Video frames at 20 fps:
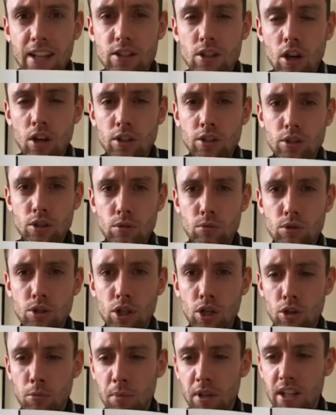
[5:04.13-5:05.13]
I do
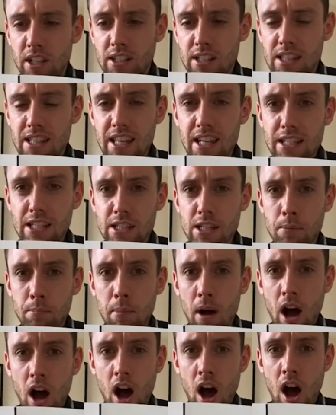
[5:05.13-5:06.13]
too, because this
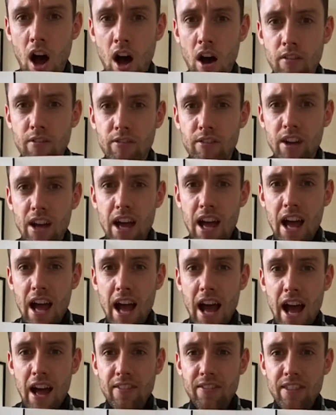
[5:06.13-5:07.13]
half
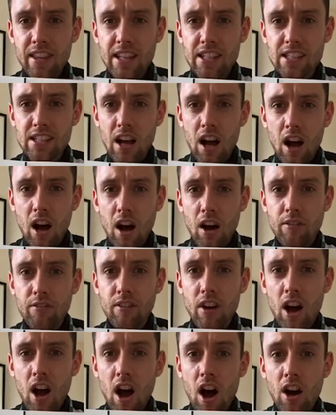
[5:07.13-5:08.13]
and this half
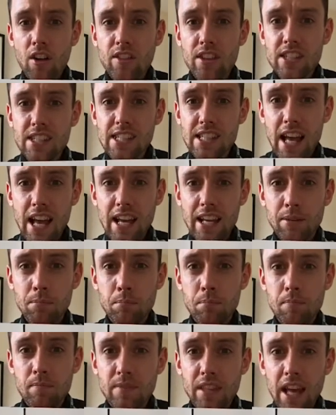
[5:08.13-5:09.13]
are the
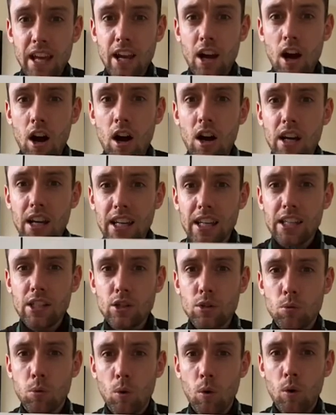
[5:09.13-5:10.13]
same. They are
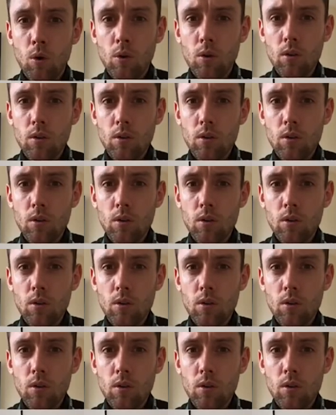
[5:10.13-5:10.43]
equal.